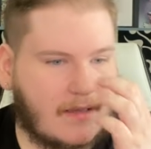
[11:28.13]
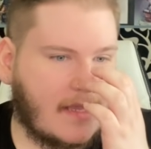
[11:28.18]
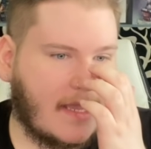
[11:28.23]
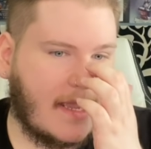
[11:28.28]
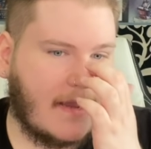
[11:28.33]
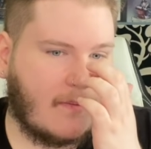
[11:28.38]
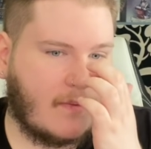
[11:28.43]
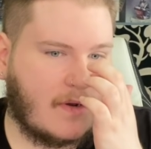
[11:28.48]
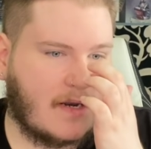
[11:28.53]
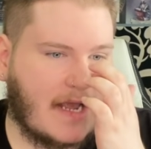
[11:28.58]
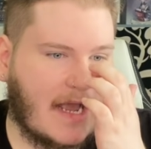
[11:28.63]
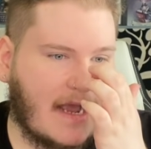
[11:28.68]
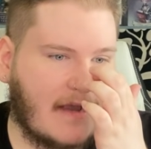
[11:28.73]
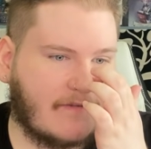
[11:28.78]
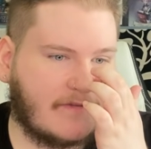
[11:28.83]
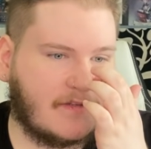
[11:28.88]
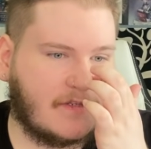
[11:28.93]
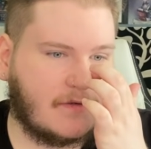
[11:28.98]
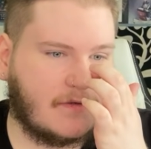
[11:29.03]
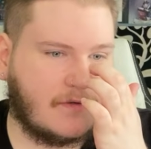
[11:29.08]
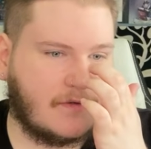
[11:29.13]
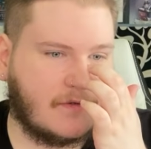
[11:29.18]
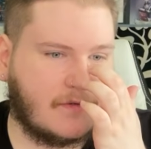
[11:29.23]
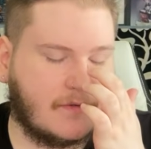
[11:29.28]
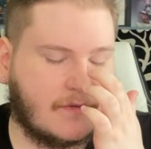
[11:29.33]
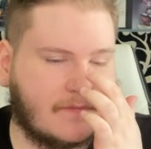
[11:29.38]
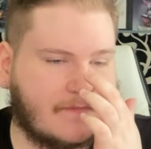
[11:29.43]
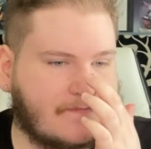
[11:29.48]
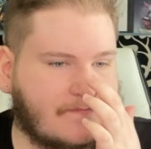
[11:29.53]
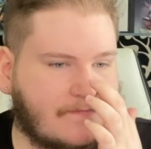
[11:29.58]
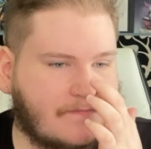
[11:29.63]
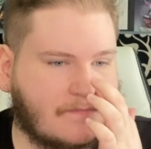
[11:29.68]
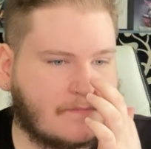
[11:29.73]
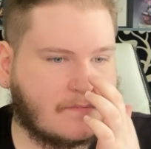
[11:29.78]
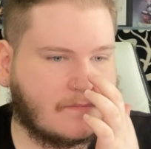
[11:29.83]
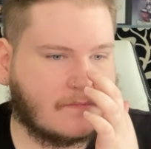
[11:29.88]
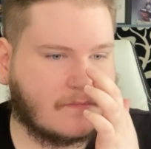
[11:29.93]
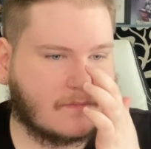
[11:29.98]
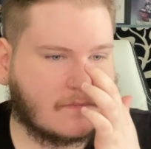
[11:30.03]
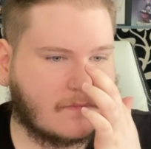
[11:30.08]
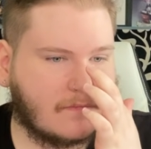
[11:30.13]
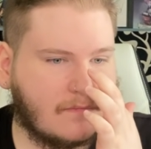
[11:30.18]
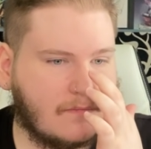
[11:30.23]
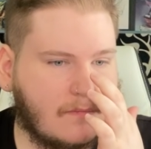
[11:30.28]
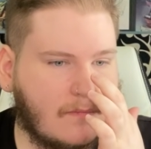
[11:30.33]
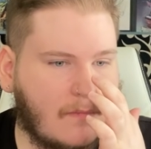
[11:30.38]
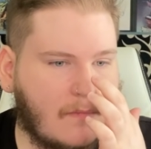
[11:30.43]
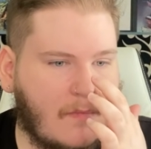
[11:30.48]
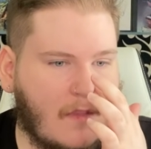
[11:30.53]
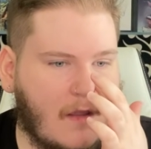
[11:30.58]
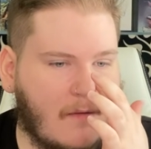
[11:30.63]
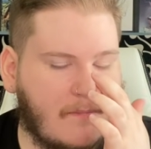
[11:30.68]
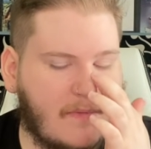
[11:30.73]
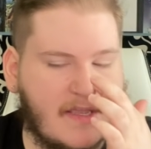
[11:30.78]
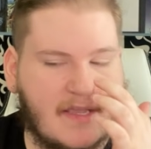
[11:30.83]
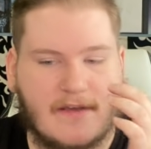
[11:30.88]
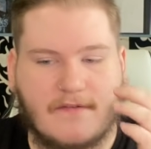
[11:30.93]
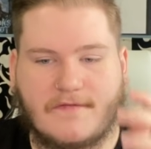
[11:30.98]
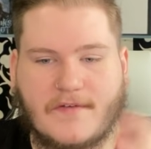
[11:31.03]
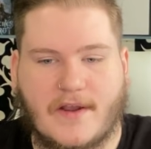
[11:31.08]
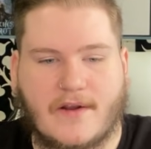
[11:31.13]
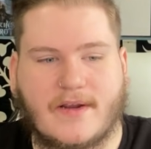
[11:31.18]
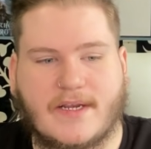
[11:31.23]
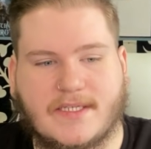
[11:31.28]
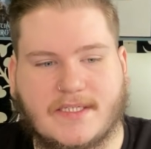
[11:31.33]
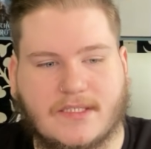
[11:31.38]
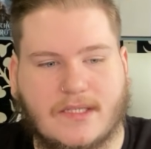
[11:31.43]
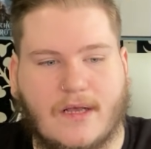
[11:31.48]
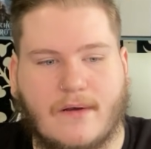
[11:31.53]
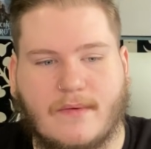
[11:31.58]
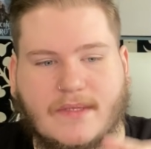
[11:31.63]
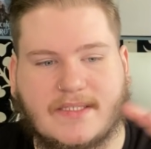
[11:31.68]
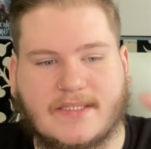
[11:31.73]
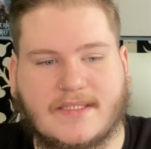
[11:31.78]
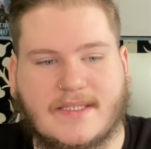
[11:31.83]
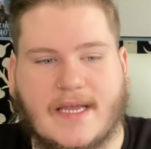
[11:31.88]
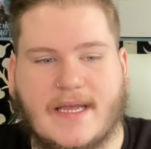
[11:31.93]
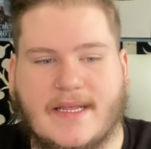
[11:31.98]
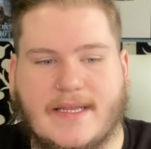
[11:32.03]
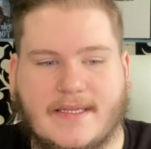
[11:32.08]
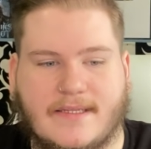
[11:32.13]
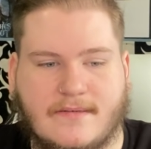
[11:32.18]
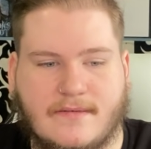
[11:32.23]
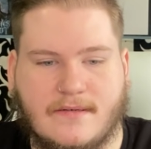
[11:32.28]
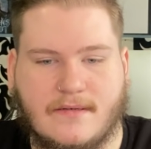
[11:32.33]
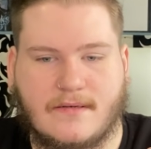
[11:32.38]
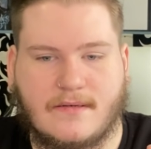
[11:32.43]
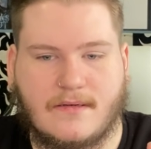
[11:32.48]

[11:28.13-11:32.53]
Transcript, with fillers: it would have to be a very slow and steady